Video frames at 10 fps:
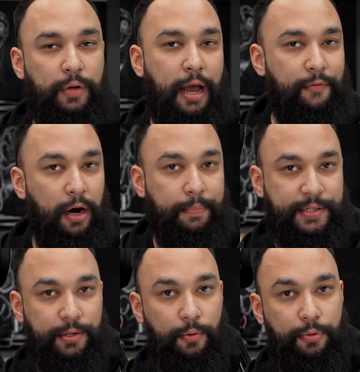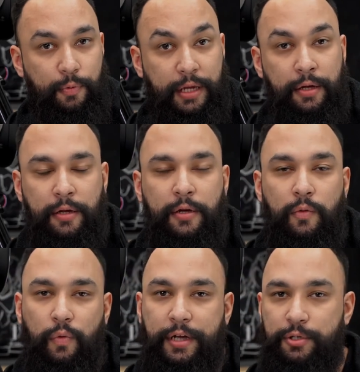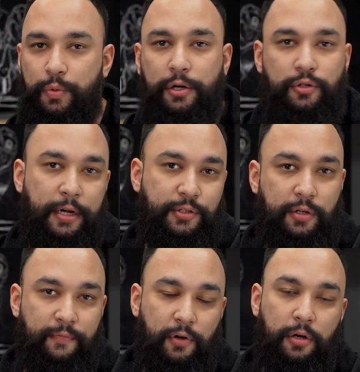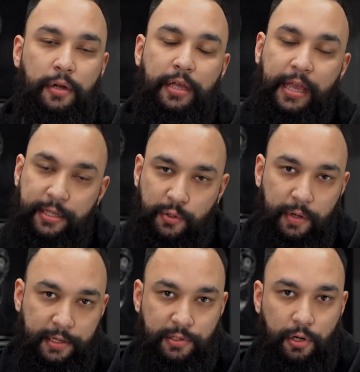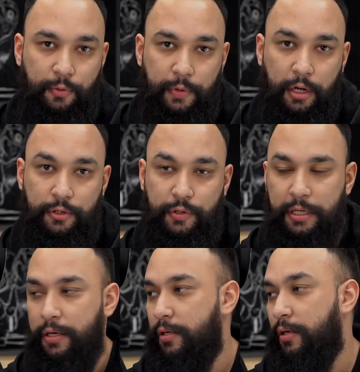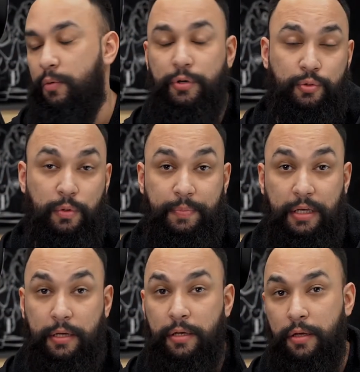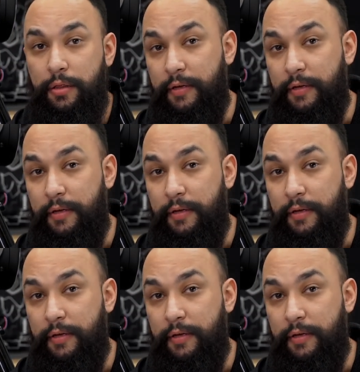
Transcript: have our M T oh three, which we are trying to convert into an X S R three hundred, which would be the